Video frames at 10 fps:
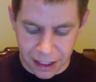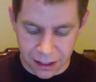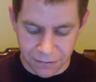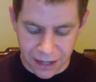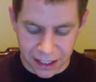
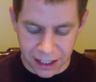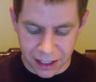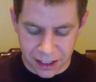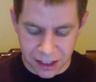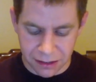fact that
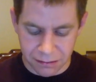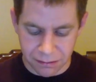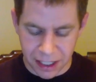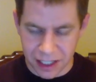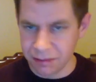this
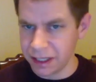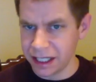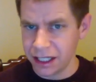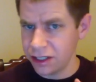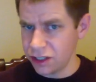might seem like
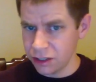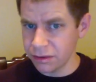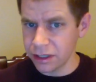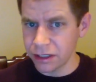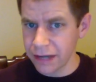a
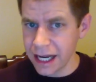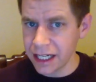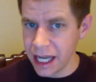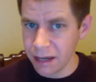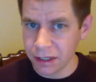consumer grade
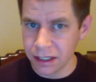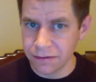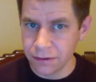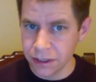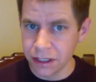camera
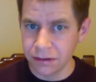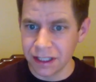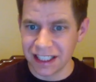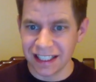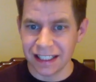fool you.
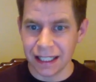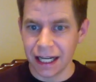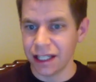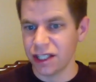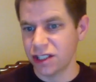This is
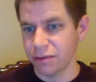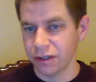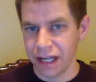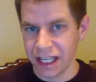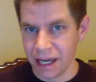not a consumer
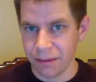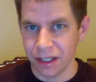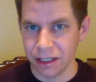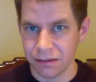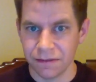grade camera
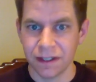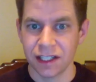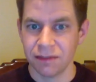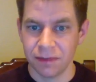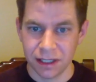in terms of
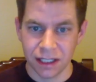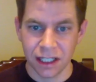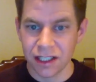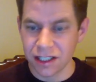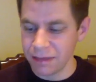
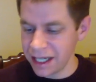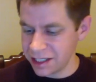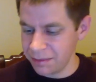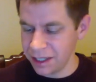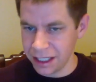
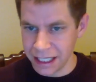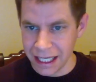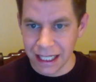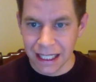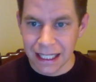customizability.
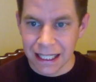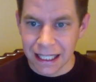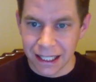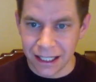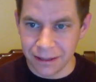
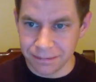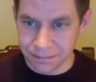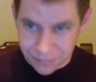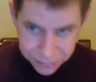And